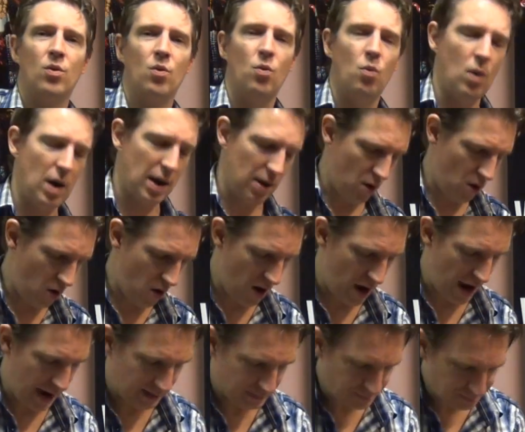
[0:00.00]
one
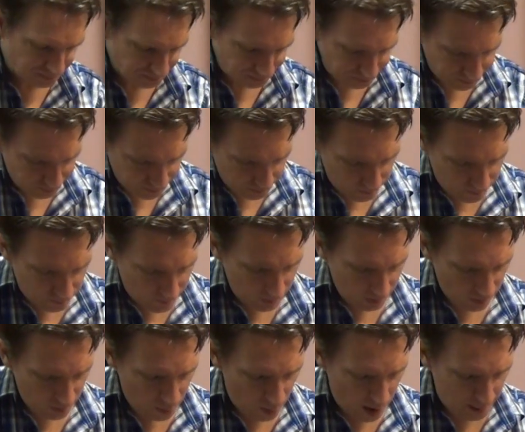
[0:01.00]
high.
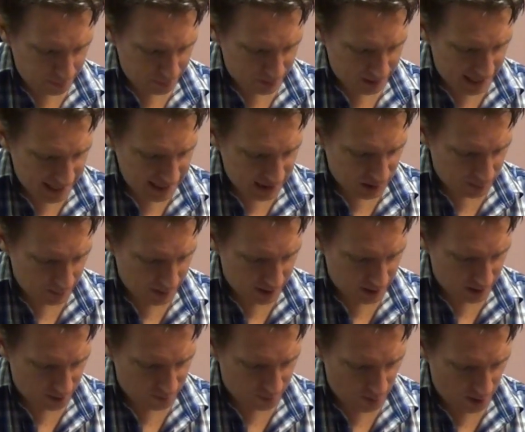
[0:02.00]
My
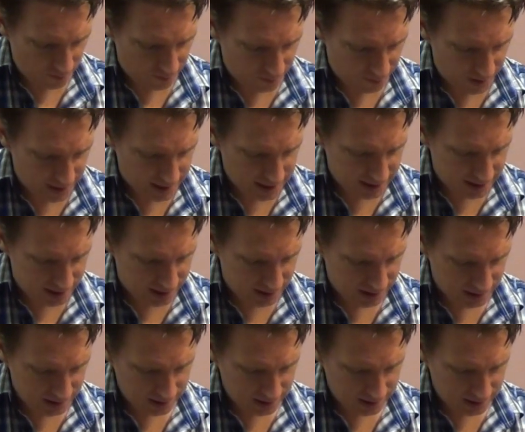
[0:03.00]
placement of my fingers,